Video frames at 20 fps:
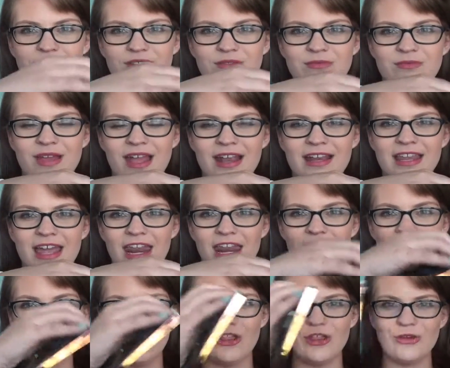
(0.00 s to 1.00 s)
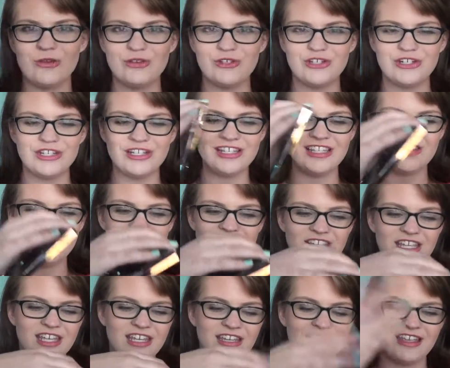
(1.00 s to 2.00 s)
magnetic closure. You lift
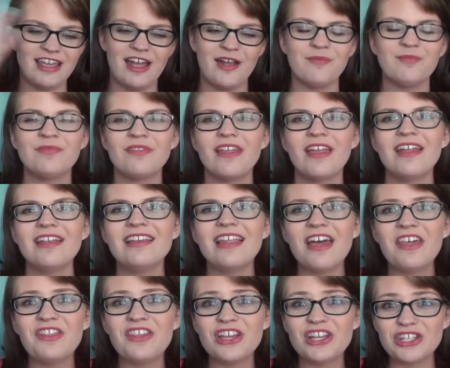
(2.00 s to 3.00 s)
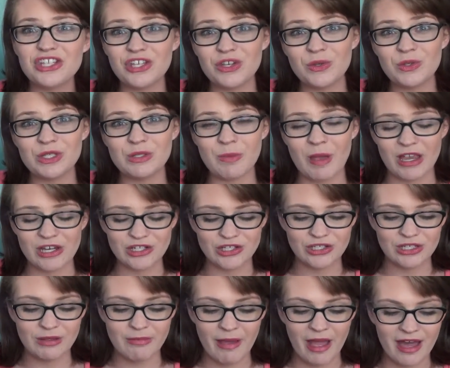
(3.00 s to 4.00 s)
it, yeah. Nothing too
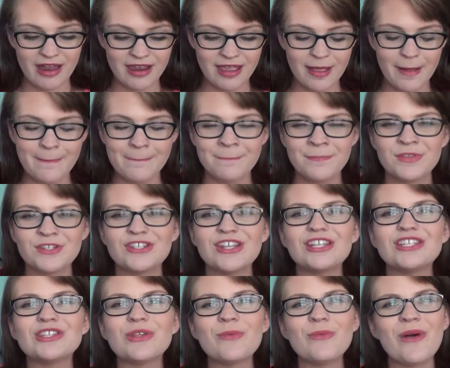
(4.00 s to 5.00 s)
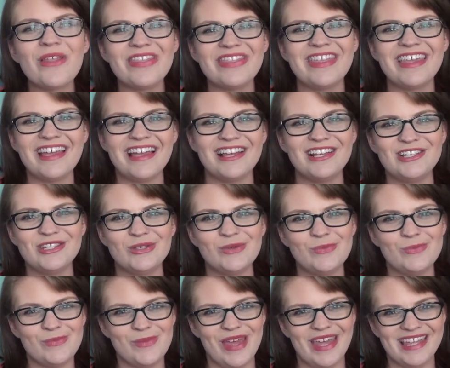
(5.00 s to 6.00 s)
special about it. So that's the one thing I do
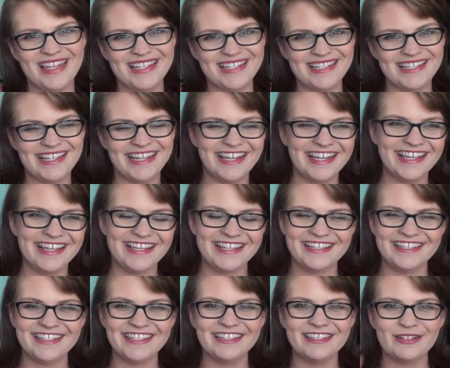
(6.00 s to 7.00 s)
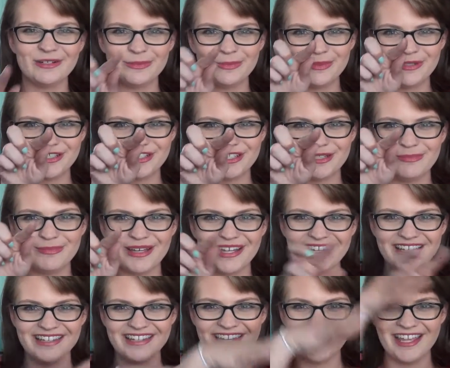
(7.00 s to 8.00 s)
miss, is the little push the
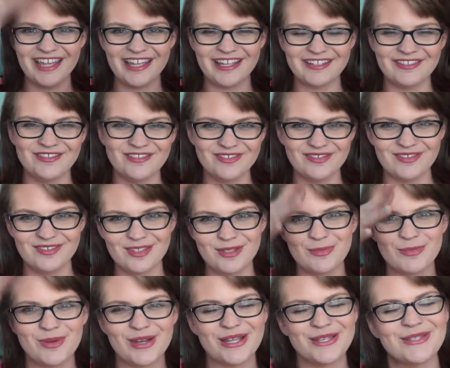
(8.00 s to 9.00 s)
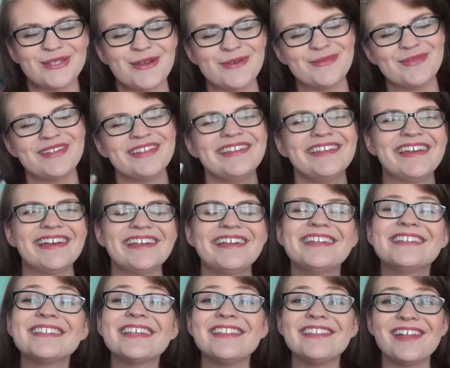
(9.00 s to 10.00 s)
button and it springs open. Yeah,
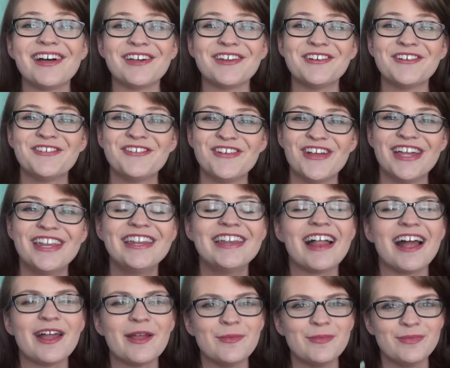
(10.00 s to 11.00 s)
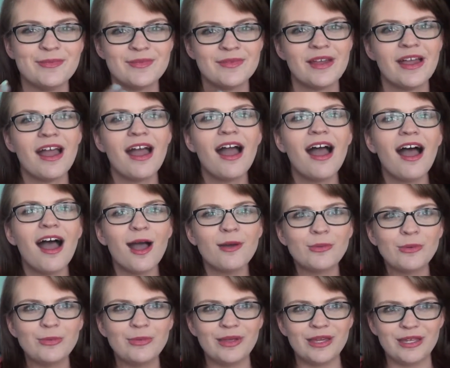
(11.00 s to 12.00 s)
it's a lot of fun, and
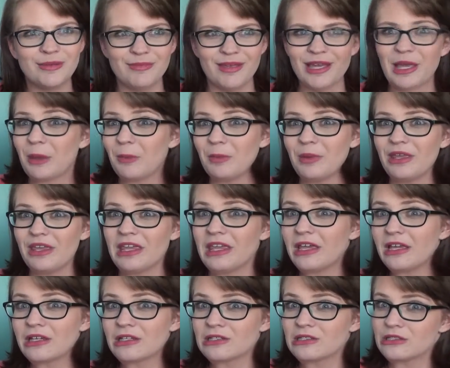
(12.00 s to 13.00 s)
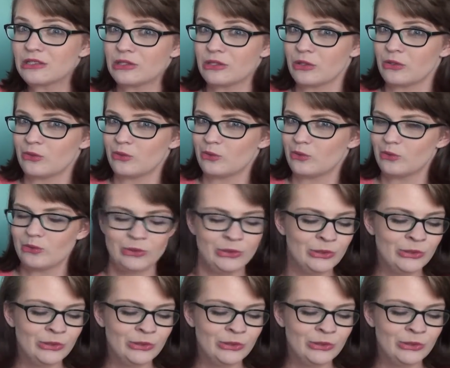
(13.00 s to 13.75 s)
I'm a big makeup geek, so.